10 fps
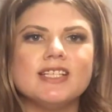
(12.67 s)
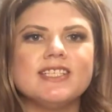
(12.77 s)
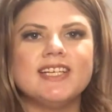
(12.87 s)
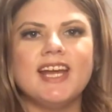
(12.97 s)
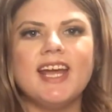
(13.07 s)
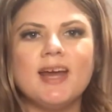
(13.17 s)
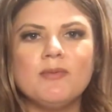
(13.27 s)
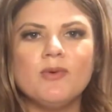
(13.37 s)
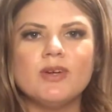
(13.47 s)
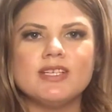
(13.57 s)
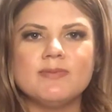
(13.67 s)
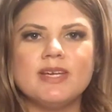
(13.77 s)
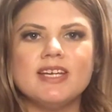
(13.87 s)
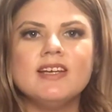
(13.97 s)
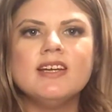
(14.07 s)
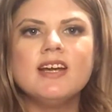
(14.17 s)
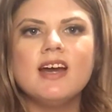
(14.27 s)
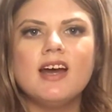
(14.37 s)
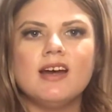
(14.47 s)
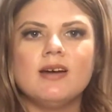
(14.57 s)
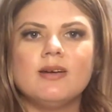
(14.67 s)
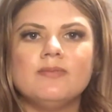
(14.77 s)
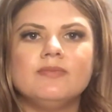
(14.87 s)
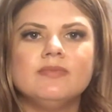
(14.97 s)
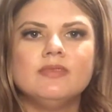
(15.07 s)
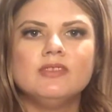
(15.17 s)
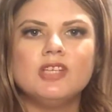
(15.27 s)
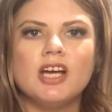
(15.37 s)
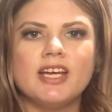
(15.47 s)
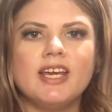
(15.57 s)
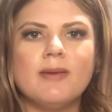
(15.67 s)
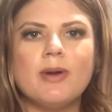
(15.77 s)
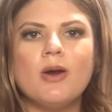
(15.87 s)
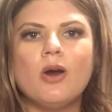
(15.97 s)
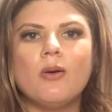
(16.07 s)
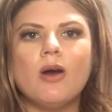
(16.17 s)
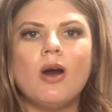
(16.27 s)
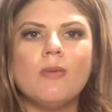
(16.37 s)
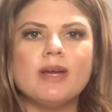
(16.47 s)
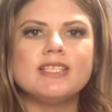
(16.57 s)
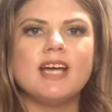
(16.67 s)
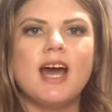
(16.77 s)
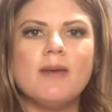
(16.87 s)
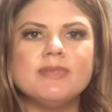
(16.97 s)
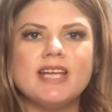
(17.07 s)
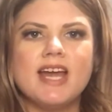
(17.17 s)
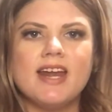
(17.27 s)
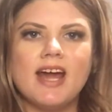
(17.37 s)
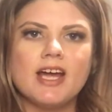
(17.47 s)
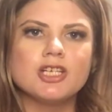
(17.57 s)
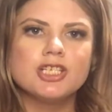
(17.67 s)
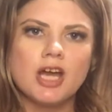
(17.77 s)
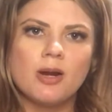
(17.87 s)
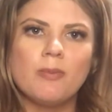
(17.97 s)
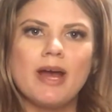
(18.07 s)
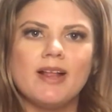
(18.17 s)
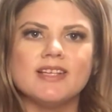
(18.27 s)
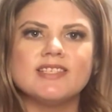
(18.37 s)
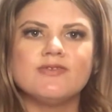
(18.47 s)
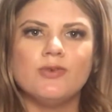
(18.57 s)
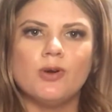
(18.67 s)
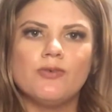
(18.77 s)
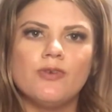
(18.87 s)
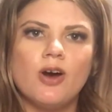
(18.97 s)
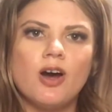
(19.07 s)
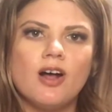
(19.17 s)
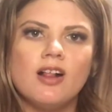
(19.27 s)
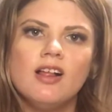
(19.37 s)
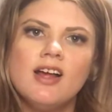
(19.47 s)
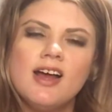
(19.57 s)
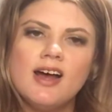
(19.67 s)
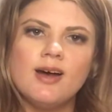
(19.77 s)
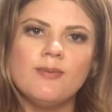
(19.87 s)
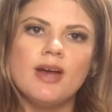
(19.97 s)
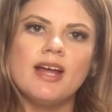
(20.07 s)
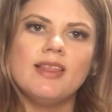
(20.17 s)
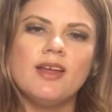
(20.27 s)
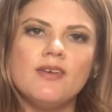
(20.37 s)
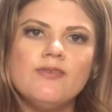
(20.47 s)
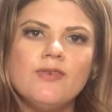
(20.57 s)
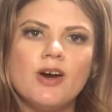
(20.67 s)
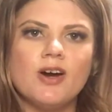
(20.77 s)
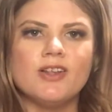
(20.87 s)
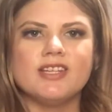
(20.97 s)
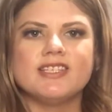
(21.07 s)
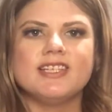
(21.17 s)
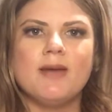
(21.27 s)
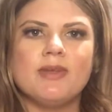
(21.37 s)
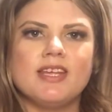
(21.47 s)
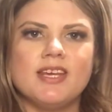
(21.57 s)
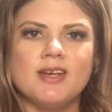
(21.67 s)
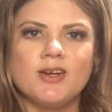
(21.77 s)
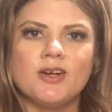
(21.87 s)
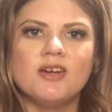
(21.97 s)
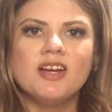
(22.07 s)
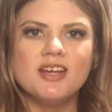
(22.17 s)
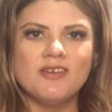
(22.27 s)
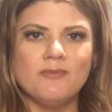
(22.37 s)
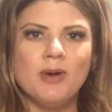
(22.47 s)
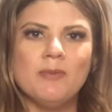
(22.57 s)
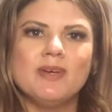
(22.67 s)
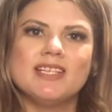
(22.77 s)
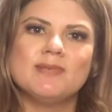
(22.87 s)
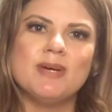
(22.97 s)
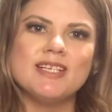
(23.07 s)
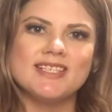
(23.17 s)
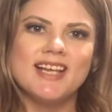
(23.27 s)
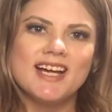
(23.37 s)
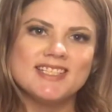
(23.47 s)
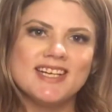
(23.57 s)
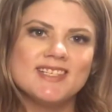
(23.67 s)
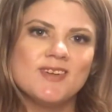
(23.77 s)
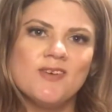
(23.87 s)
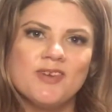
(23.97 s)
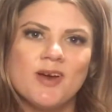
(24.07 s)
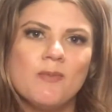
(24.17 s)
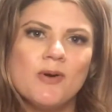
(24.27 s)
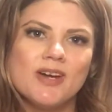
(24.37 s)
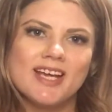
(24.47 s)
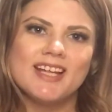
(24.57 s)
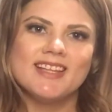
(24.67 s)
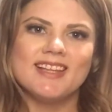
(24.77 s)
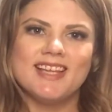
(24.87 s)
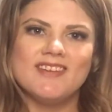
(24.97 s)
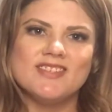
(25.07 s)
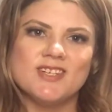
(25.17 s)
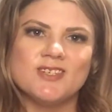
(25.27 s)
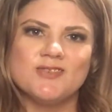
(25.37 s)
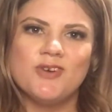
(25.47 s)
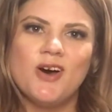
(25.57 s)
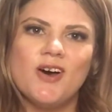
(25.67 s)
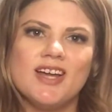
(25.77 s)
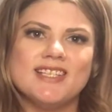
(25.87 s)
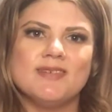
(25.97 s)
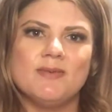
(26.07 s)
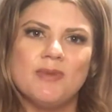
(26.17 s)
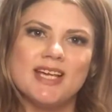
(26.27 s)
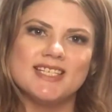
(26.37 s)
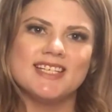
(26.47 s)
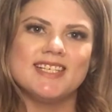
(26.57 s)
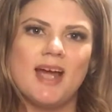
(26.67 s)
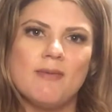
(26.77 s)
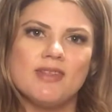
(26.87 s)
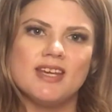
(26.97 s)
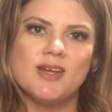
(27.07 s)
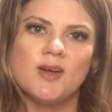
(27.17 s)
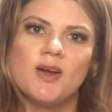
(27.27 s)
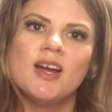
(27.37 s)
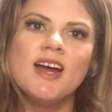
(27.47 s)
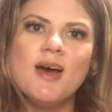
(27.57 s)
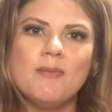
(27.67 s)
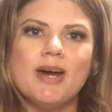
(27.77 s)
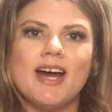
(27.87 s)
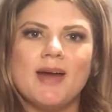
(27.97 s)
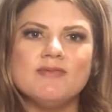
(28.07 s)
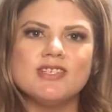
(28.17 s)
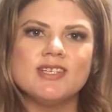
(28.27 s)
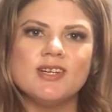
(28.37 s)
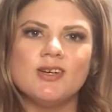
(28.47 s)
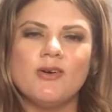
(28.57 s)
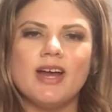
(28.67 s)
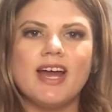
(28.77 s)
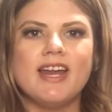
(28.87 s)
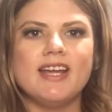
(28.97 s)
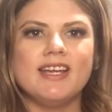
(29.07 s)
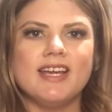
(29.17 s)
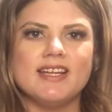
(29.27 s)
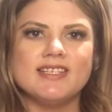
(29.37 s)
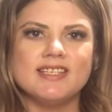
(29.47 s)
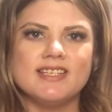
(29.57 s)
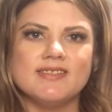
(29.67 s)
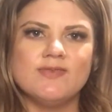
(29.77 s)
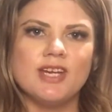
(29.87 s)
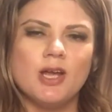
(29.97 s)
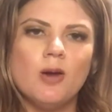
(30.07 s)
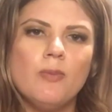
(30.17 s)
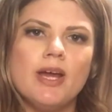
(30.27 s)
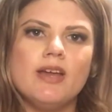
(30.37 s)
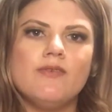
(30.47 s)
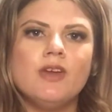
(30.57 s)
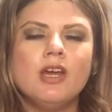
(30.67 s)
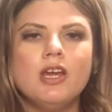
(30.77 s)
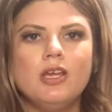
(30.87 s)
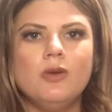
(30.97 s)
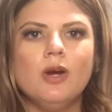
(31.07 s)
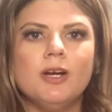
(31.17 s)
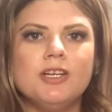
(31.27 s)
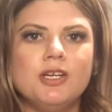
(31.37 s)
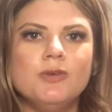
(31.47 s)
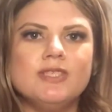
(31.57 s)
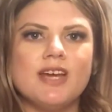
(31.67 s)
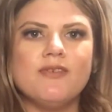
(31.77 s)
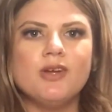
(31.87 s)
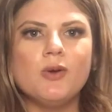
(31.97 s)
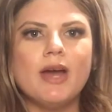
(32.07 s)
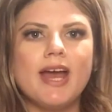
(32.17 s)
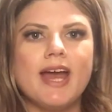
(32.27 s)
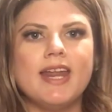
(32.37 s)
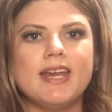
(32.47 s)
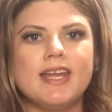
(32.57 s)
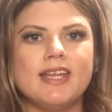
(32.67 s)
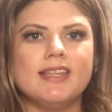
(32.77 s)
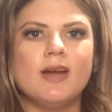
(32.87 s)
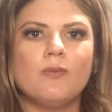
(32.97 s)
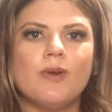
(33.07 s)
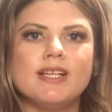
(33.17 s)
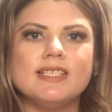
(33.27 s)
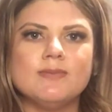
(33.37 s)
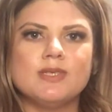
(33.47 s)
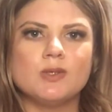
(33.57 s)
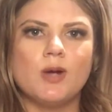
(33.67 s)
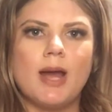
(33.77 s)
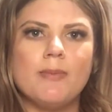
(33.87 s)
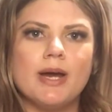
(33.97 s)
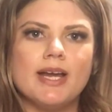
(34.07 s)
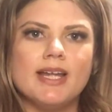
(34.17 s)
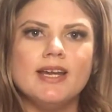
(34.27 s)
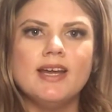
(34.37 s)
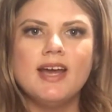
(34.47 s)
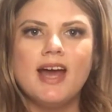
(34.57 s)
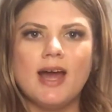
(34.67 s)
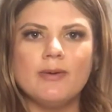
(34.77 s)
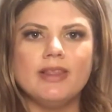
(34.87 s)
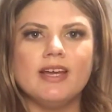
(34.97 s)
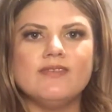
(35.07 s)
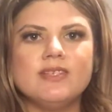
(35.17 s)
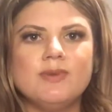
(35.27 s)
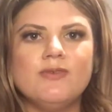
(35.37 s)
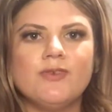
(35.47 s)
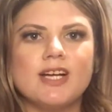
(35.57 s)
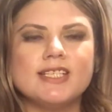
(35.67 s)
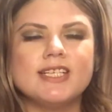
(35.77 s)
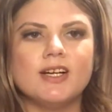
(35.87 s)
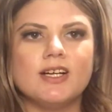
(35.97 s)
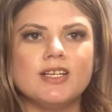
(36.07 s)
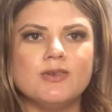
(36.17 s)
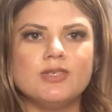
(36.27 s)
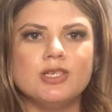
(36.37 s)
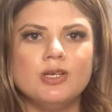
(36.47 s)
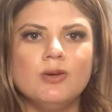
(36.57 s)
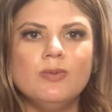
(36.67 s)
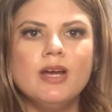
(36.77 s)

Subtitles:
And today I'm going to be talking about all my top 10 eyeshadow palettes for fall. I love fall this time of the year. Pumpkin spice lattes are available again. The leaves start to fall. It's an amazing time of the year. But I'm just going to go ahead and get into this video. But if you are new, definitely go ahead and hit that red subscribe button. I would love to be friends here on YouTube.